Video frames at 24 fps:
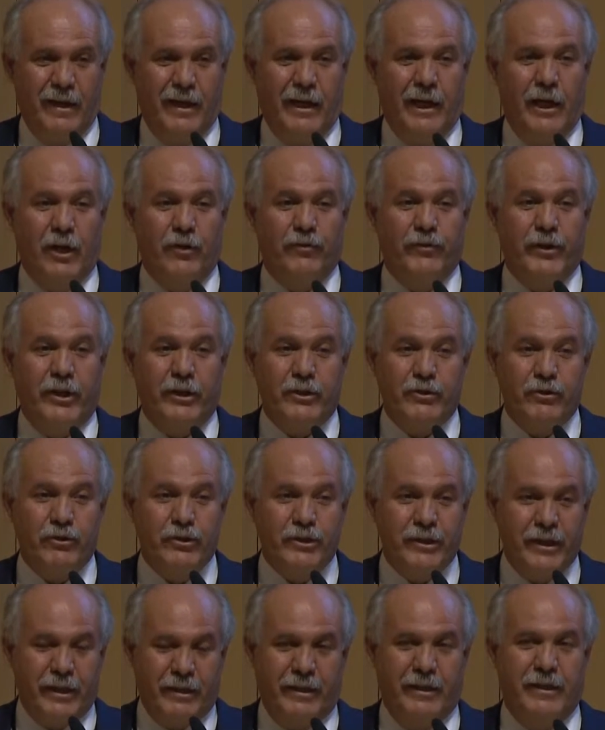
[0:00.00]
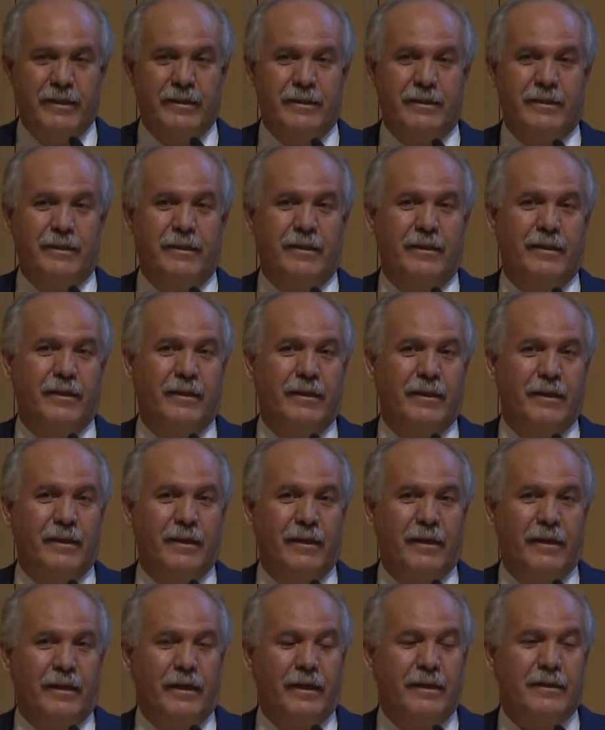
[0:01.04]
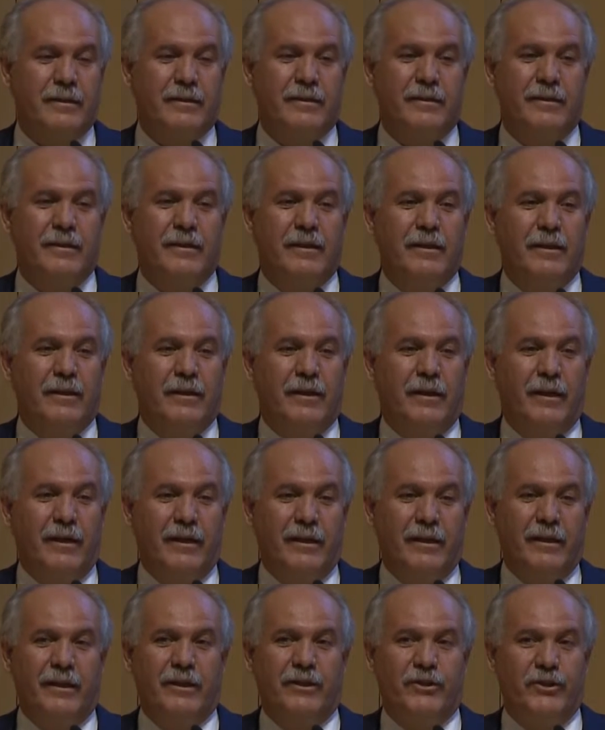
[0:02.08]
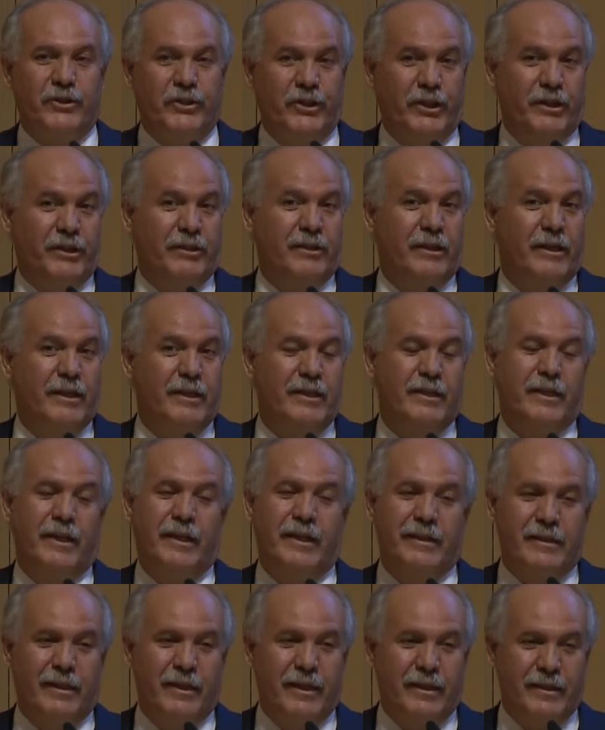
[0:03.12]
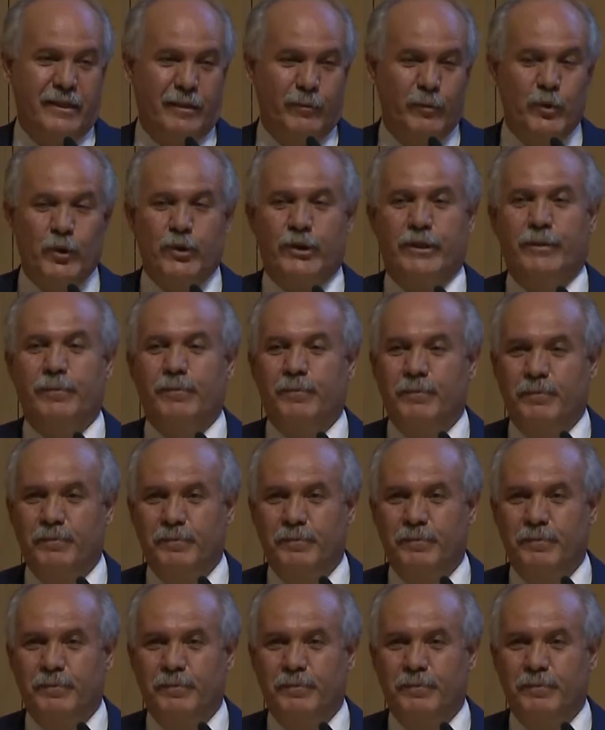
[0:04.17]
Our factory settings is Allah created as a Muslim.